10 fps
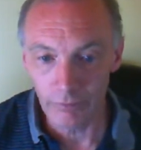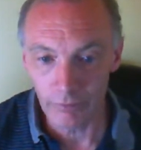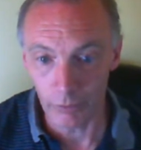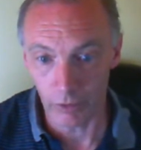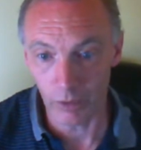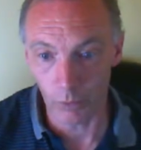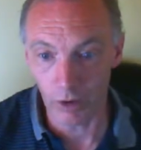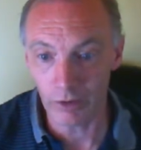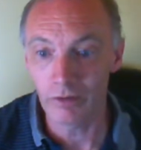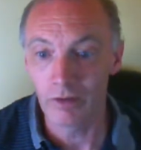from what it
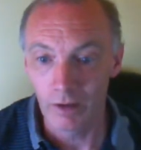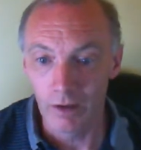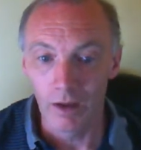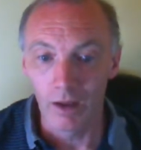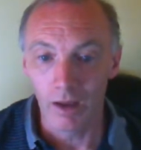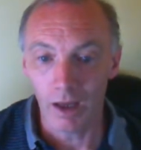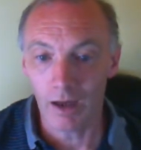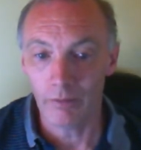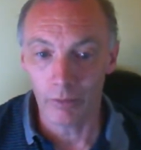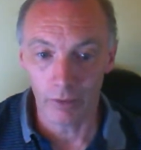was
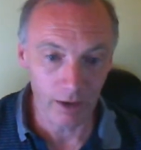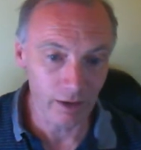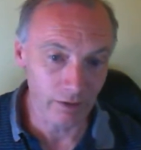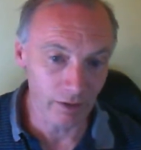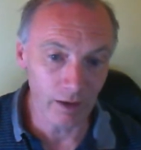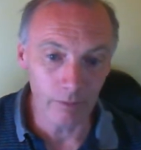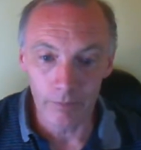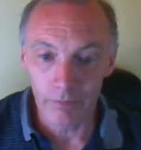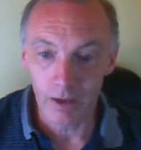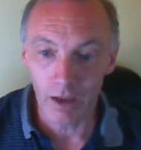to what it is now.
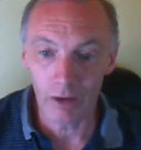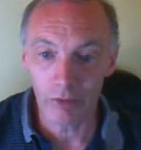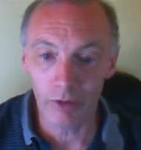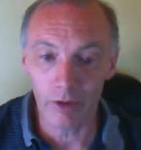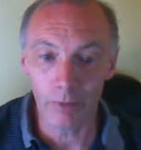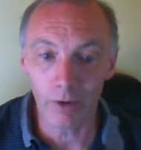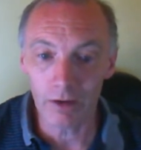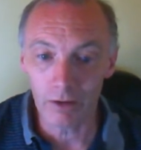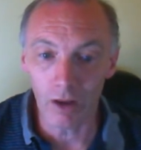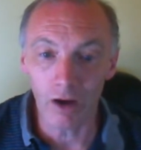Through the
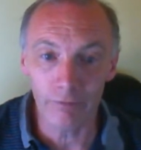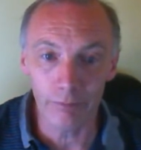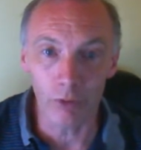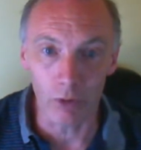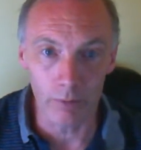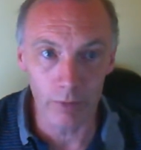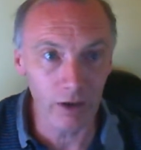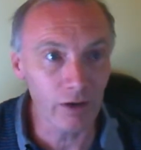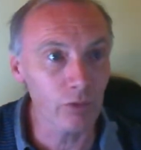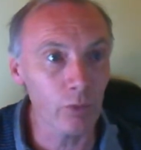Battle of
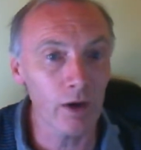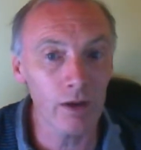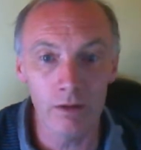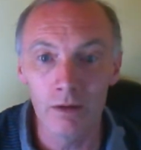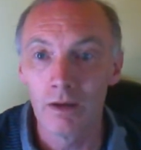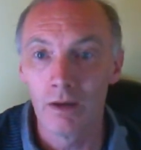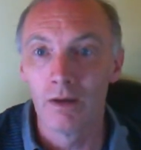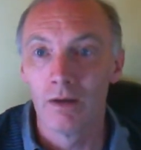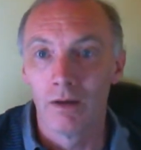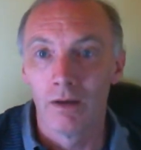Brunanburg as well,
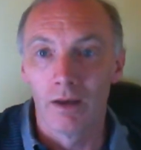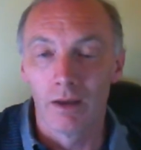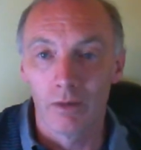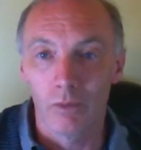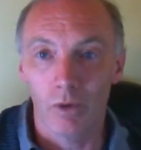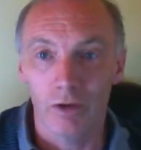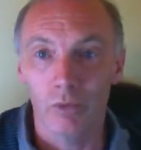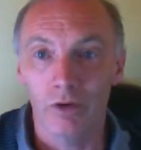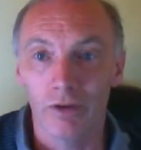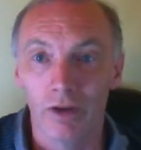which
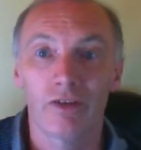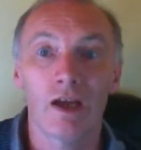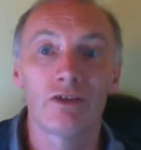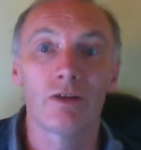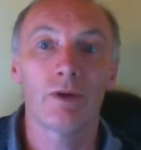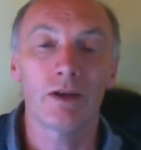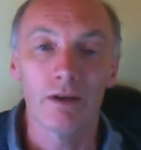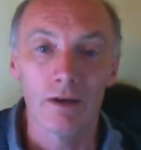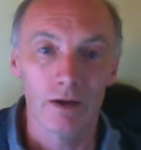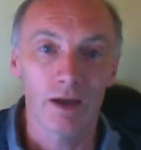was said to
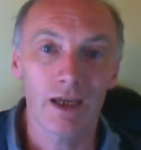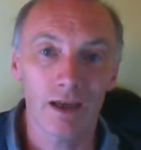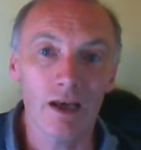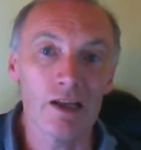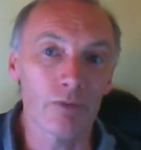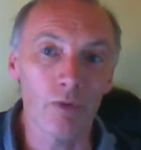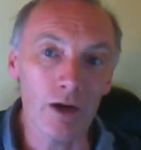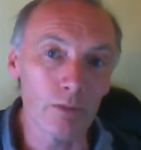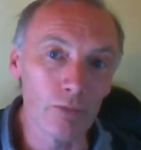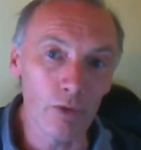be in and
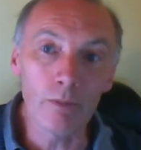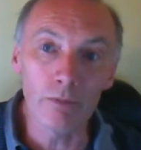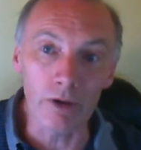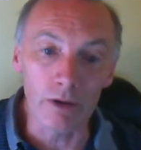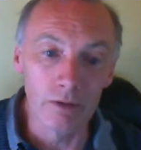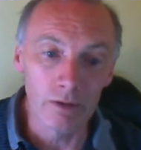around Bromborough,